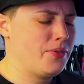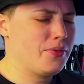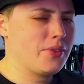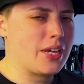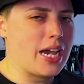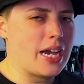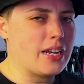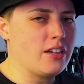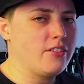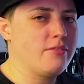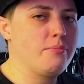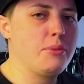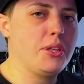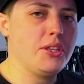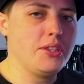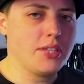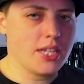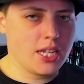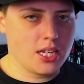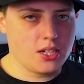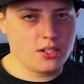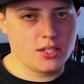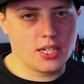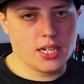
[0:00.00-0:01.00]
kind of
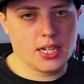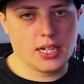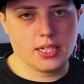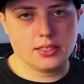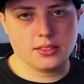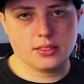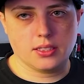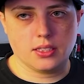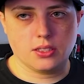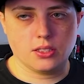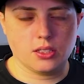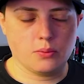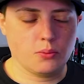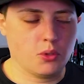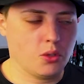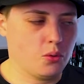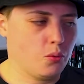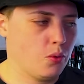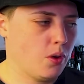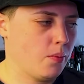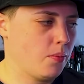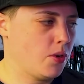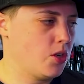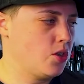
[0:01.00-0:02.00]
mundane tasks that someone
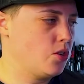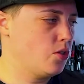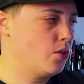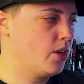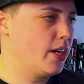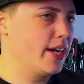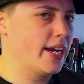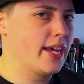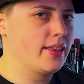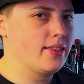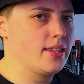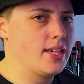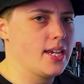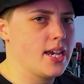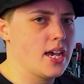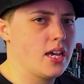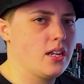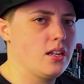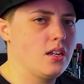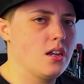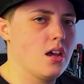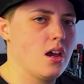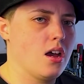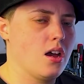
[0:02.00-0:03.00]
would be doing at the
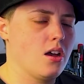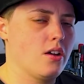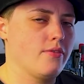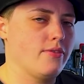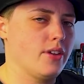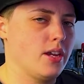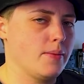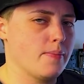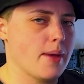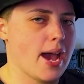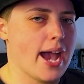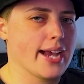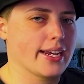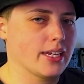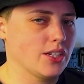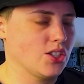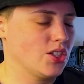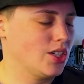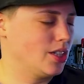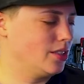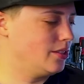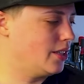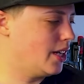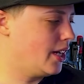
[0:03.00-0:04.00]
end of a
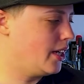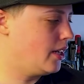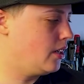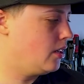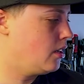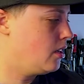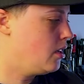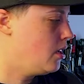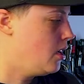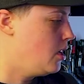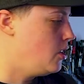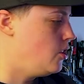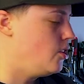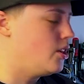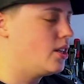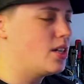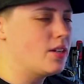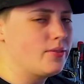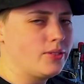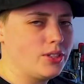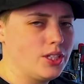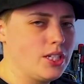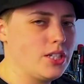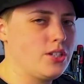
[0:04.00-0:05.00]
packaging line. You can
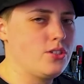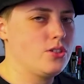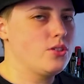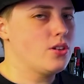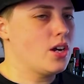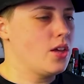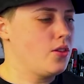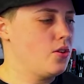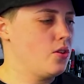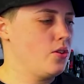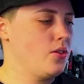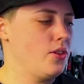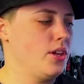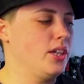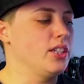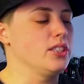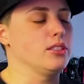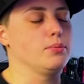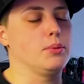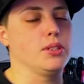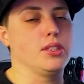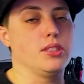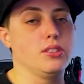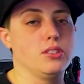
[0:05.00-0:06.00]
definitely do other
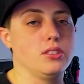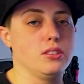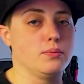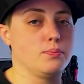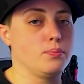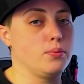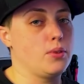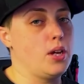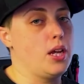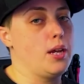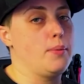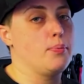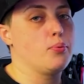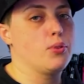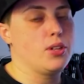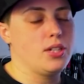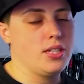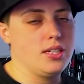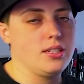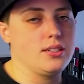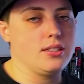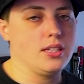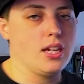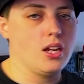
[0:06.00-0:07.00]
things, but this is a
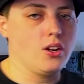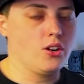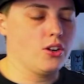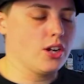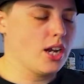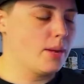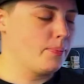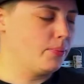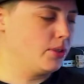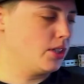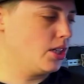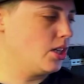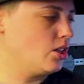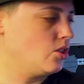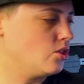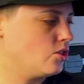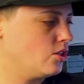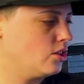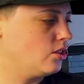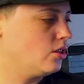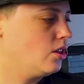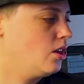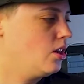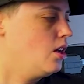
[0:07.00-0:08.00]
pretty standard
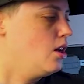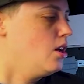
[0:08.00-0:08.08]
application.